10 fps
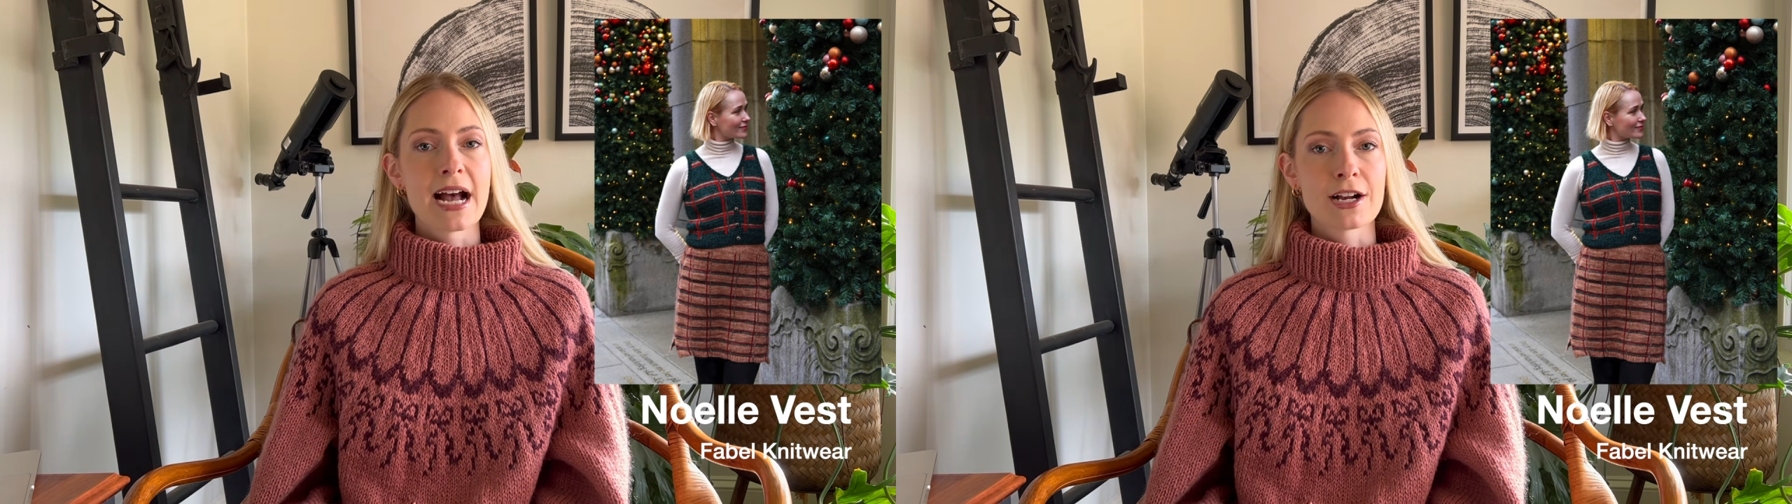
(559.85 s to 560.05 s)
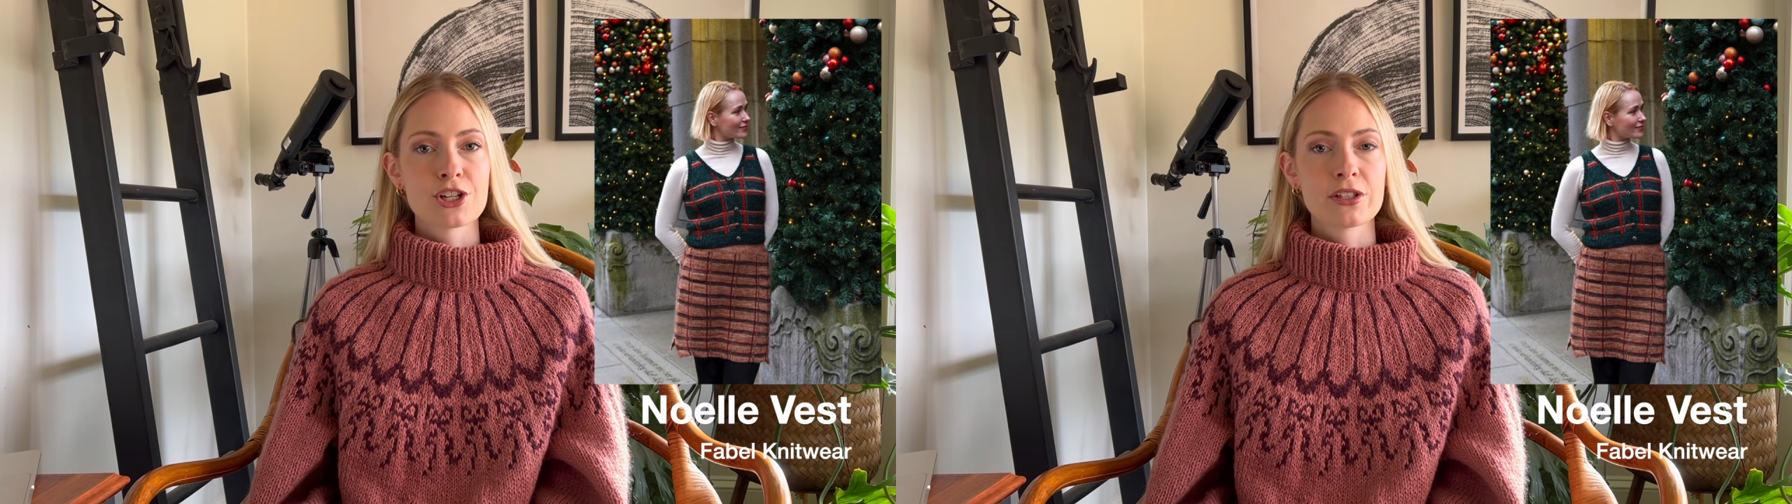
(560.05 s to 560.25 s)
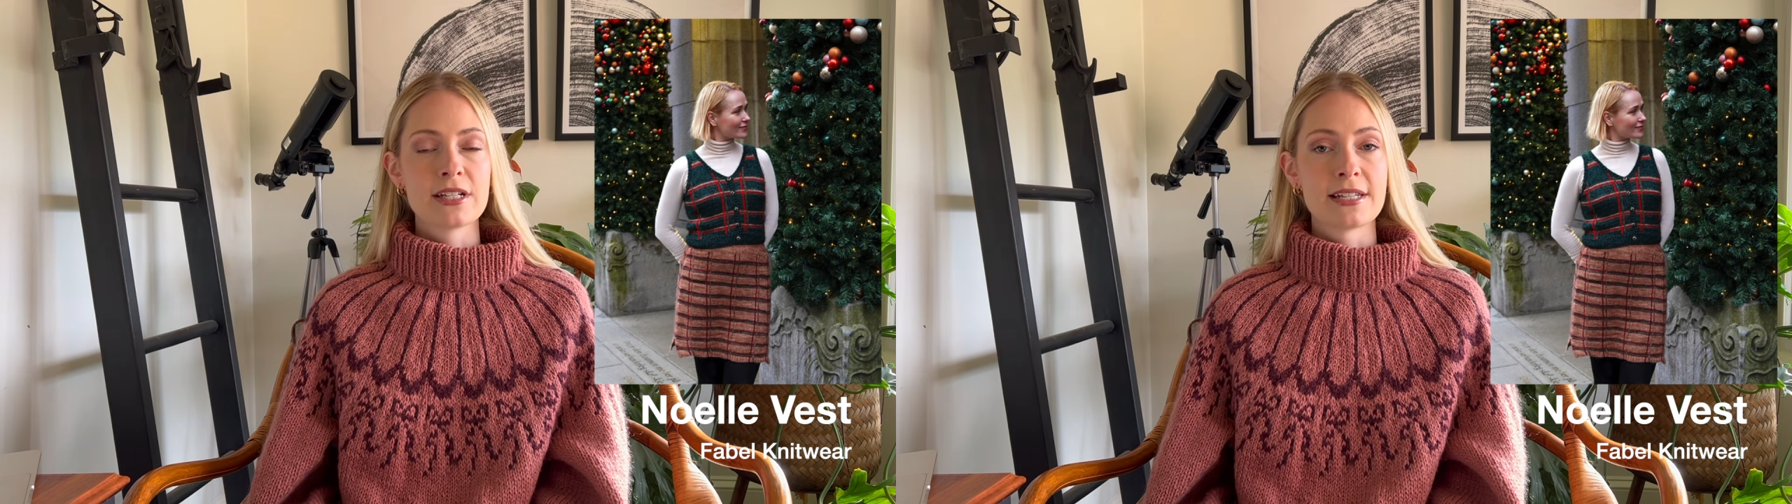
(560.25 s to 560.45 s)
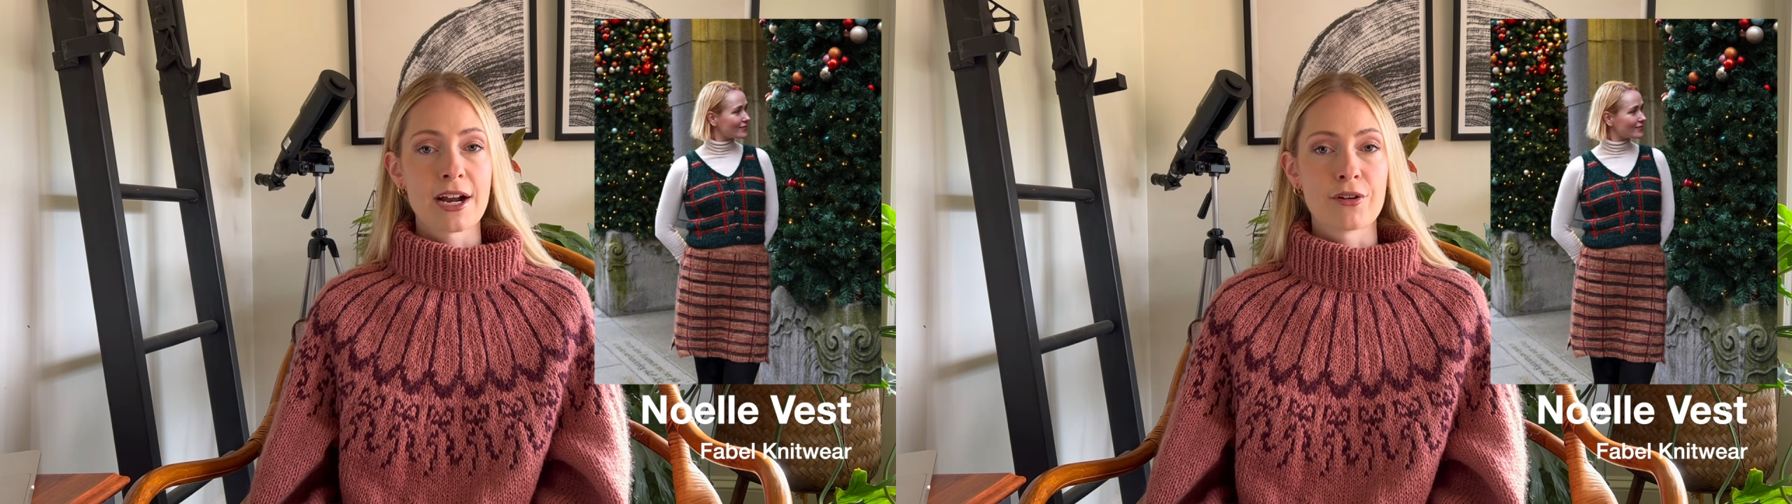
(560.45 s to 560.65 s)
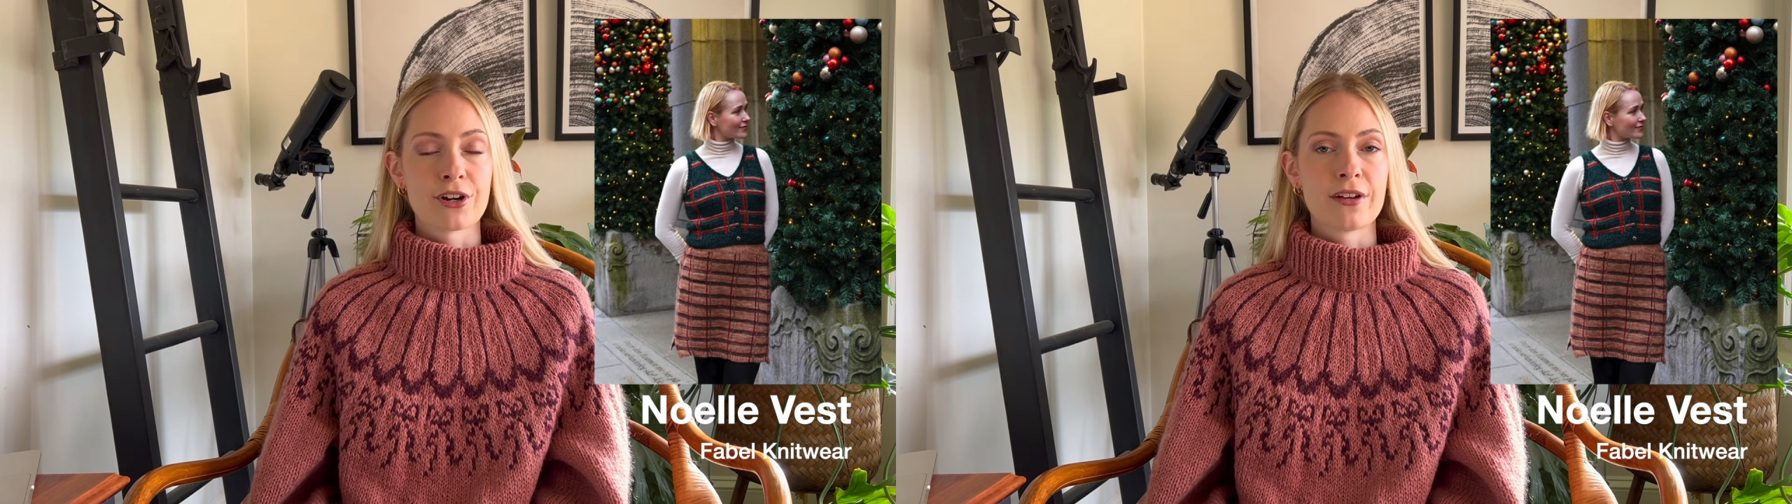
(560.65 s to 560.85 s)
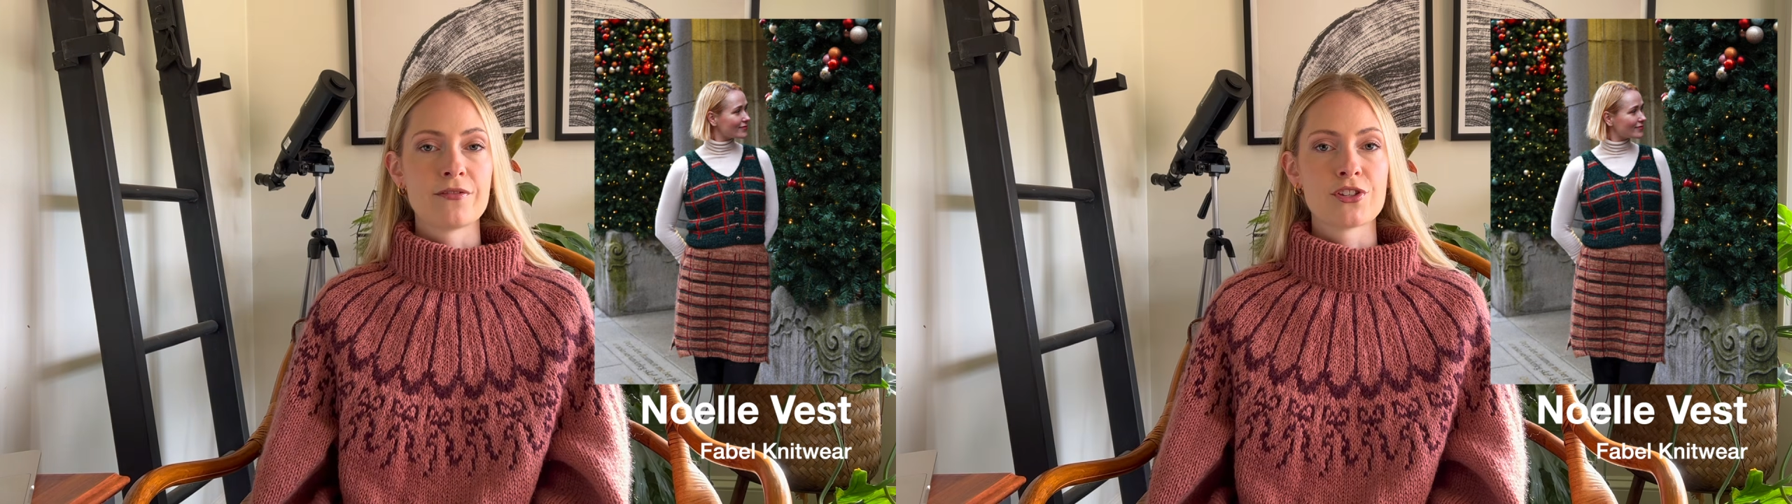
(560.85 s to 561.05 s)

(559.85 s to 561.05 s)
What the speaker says: actually decorative,